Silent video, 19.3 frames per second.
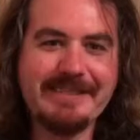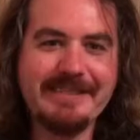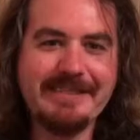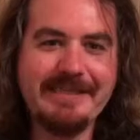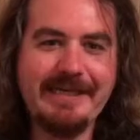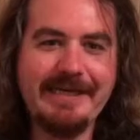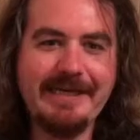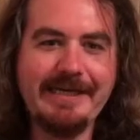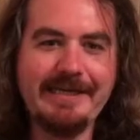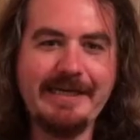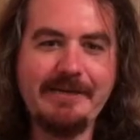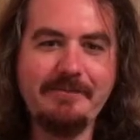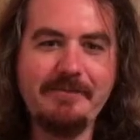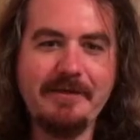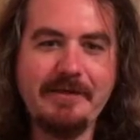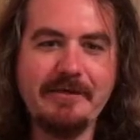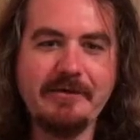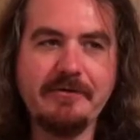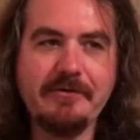Yeah, that'd
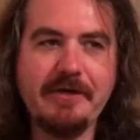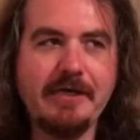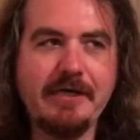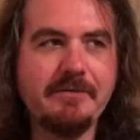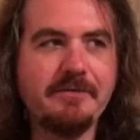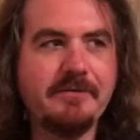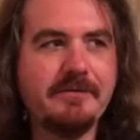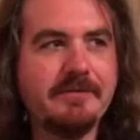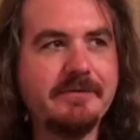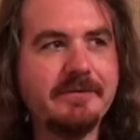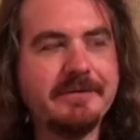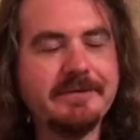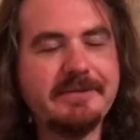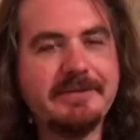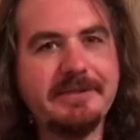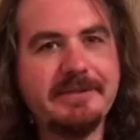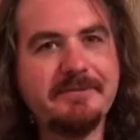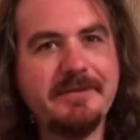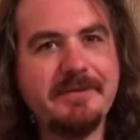be incredible.
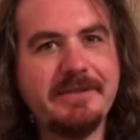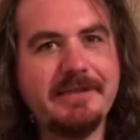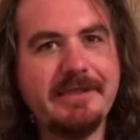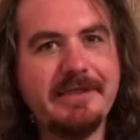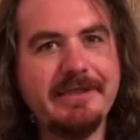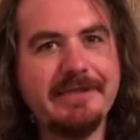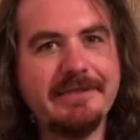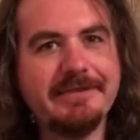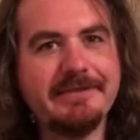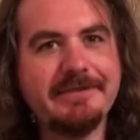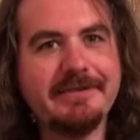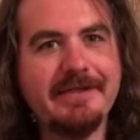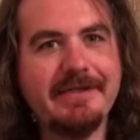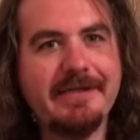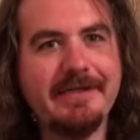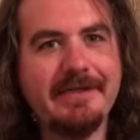Just because